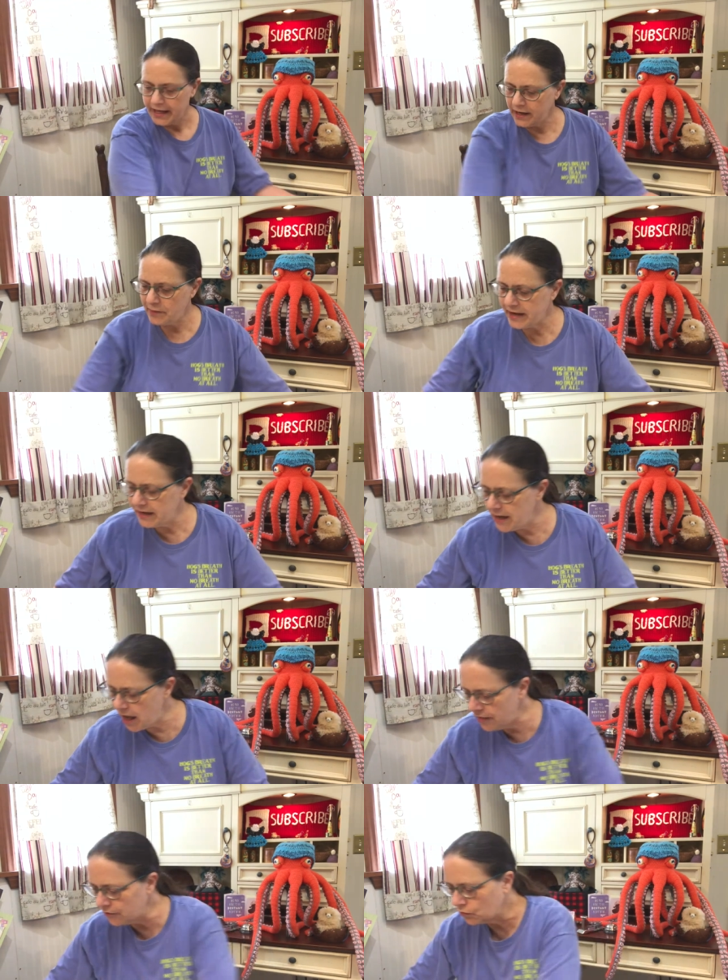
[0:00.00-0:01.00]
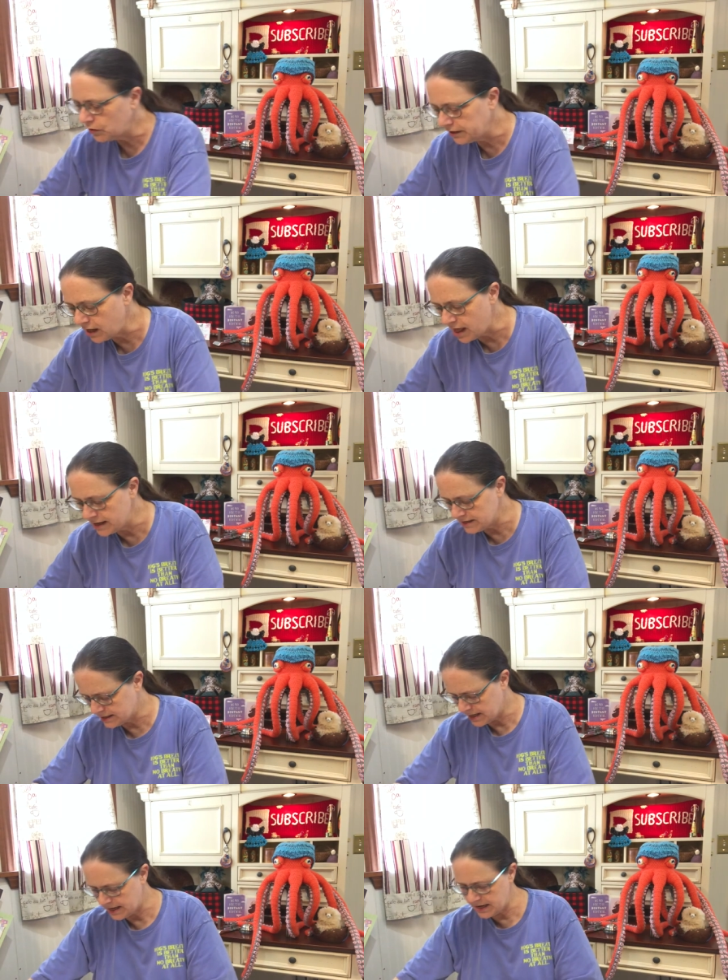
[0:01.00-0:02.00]
And I made another one like
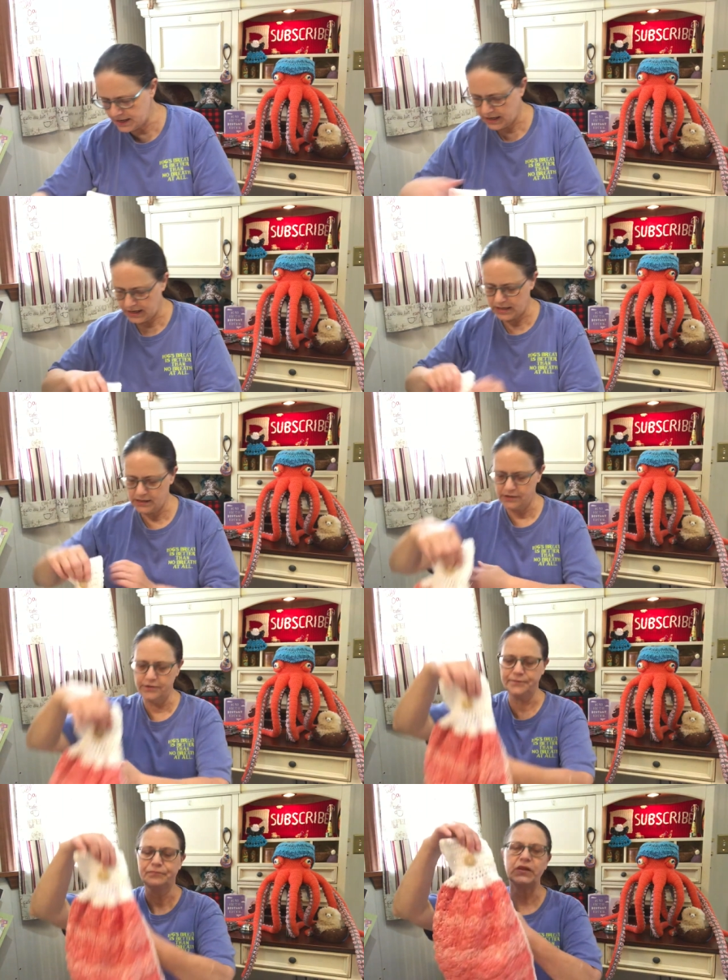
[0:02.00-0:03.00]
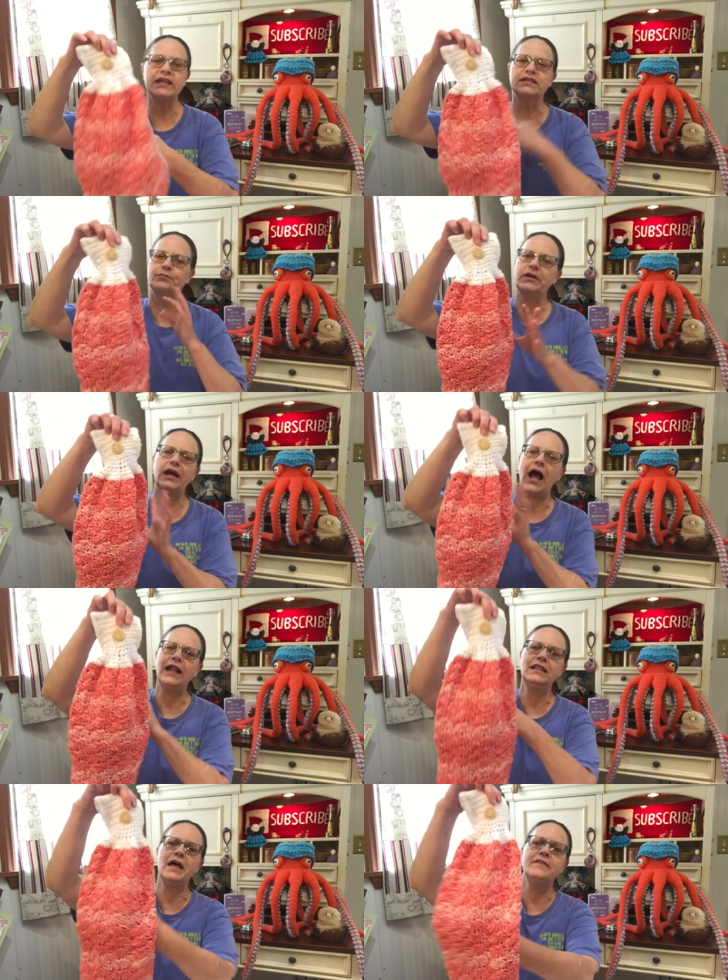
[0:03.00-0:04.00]
that here. That's a,
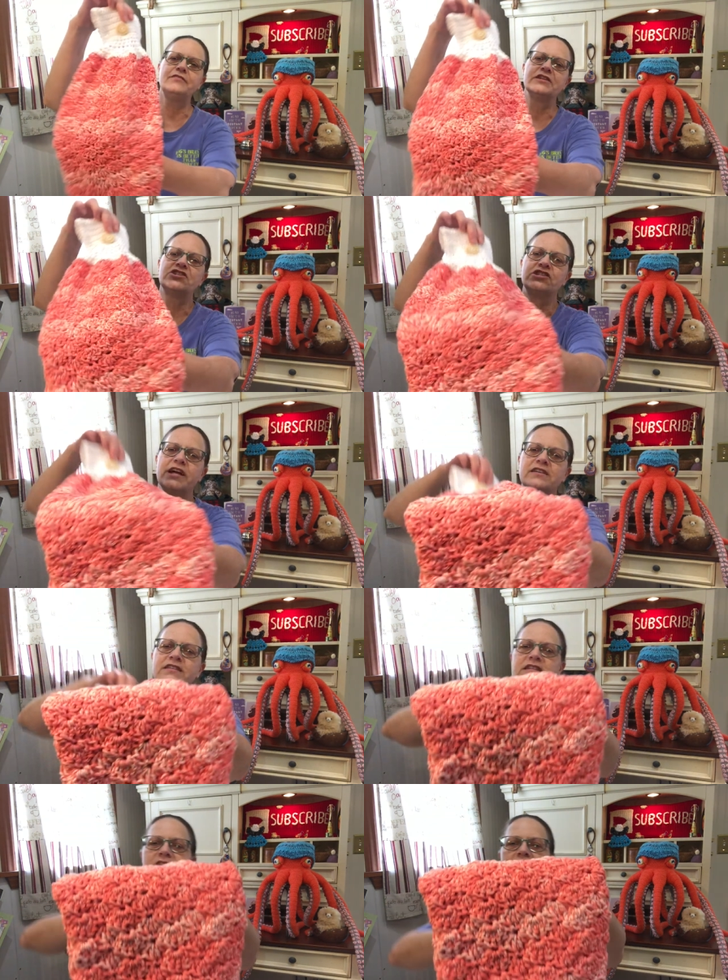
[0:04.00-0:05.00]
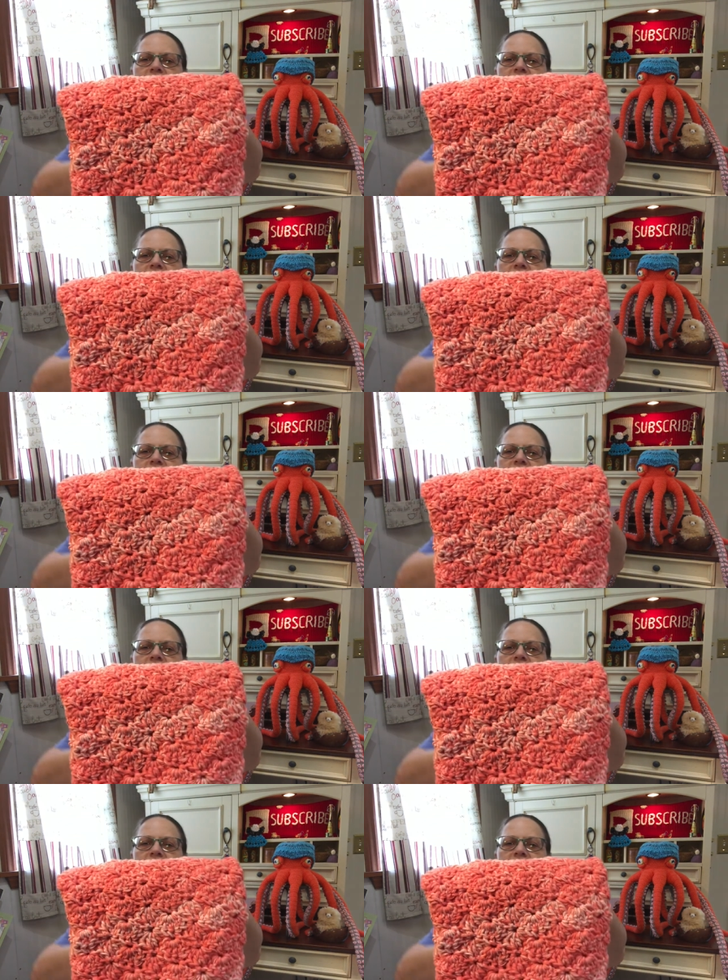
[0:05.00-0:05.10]
I love this shell stitch.